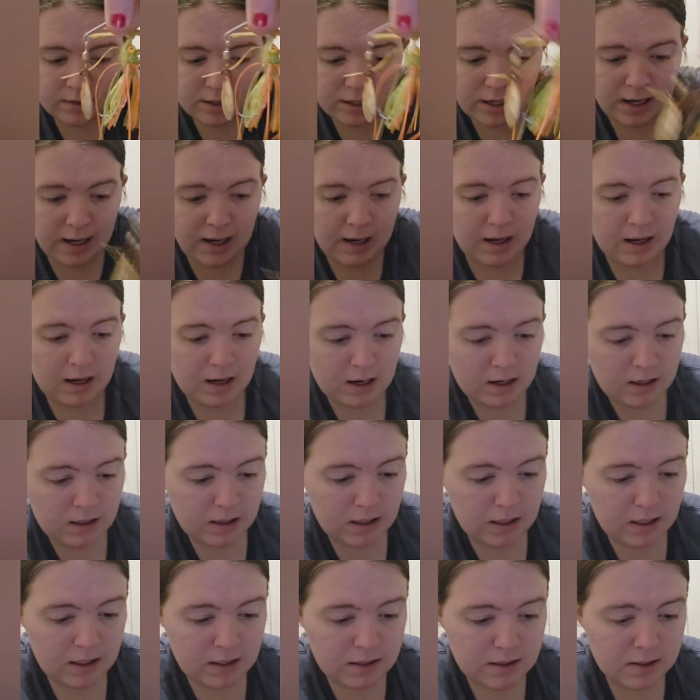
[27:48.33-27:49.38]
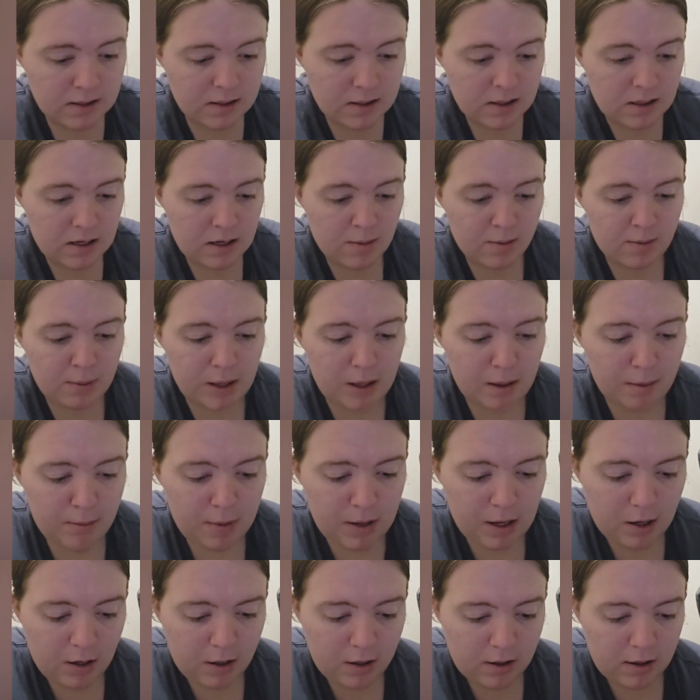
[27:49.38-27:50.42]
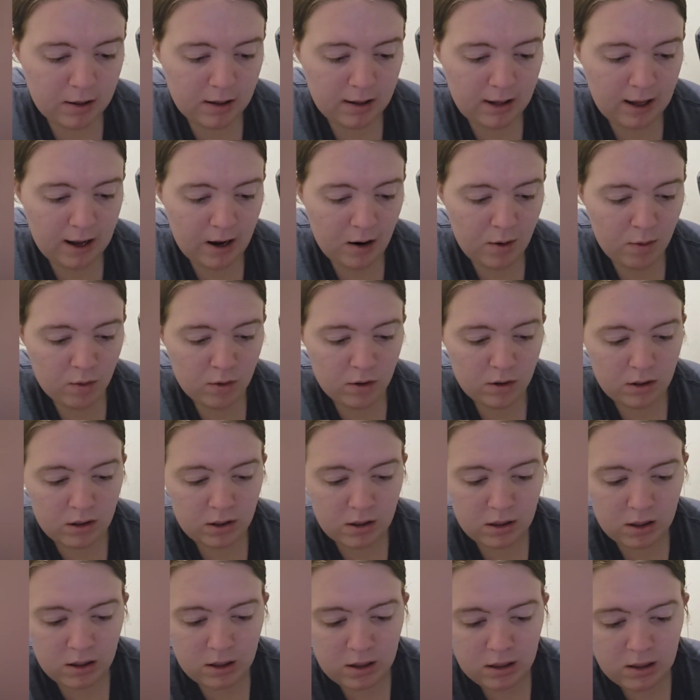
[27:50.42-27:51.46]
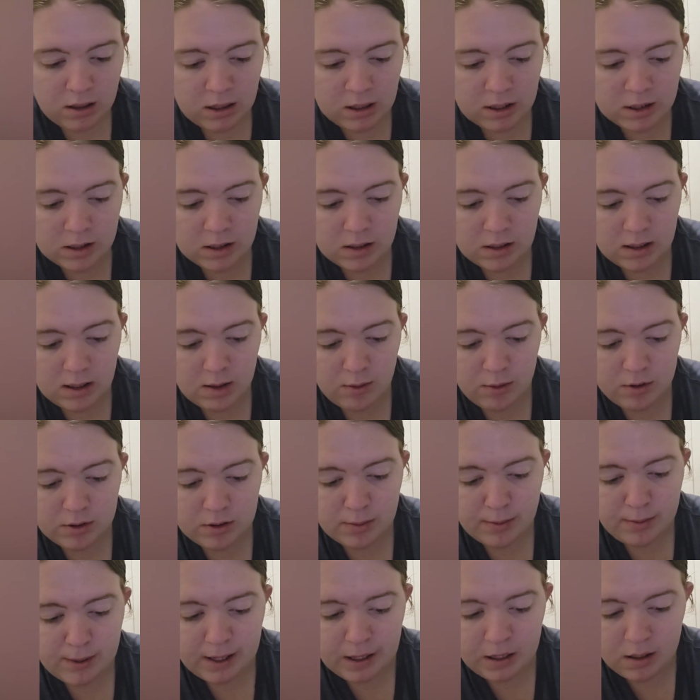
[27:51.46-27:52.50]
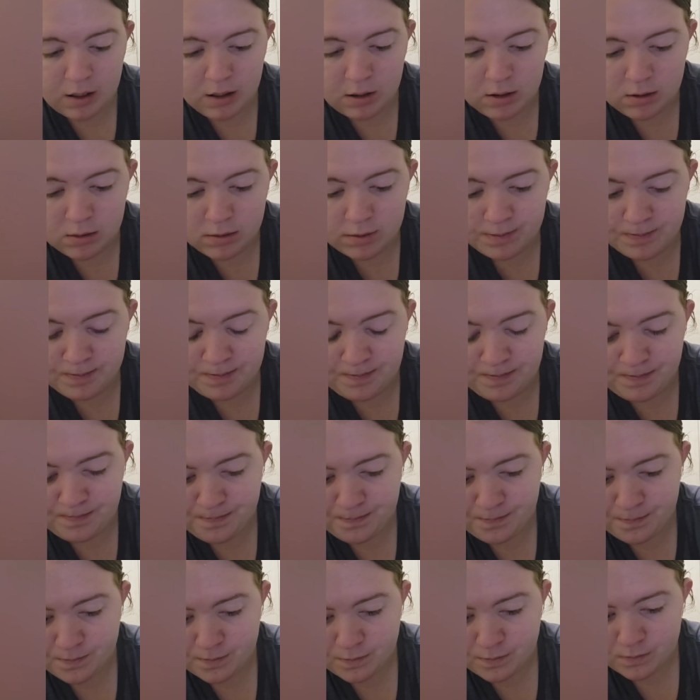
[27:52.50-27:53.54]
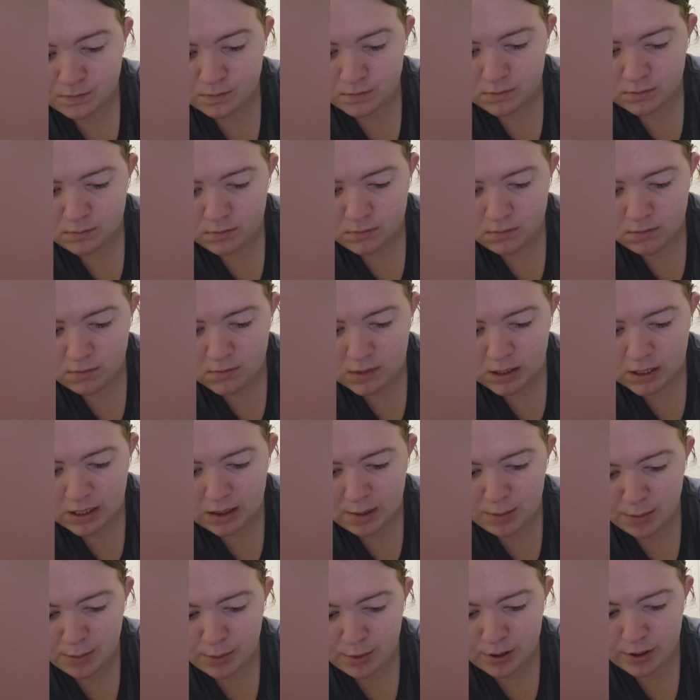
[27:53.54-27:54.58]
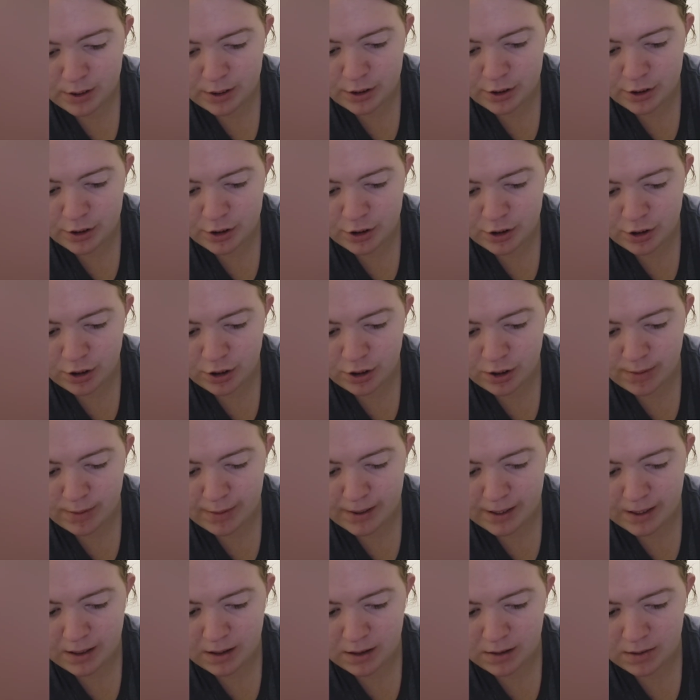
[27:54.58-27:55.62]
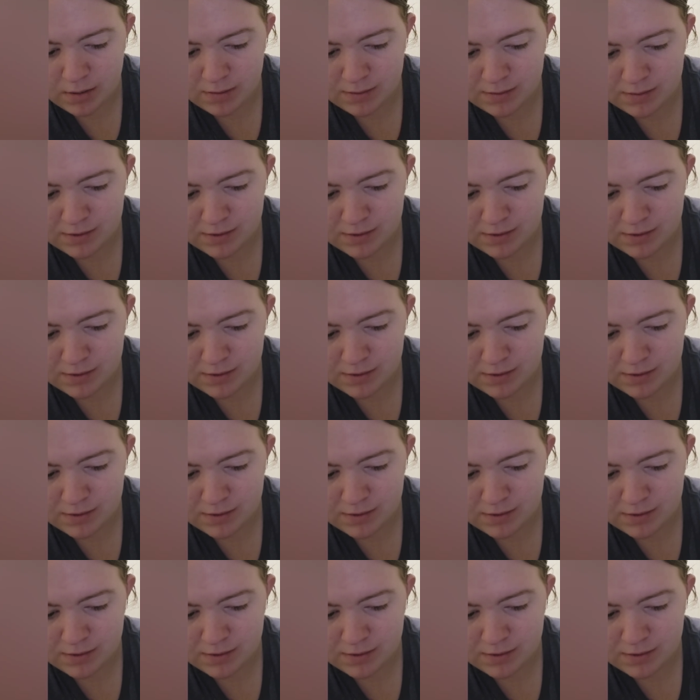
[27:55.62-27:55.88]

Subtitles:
and it's a bit bigger than that one. It was about, I'm pretty sure about,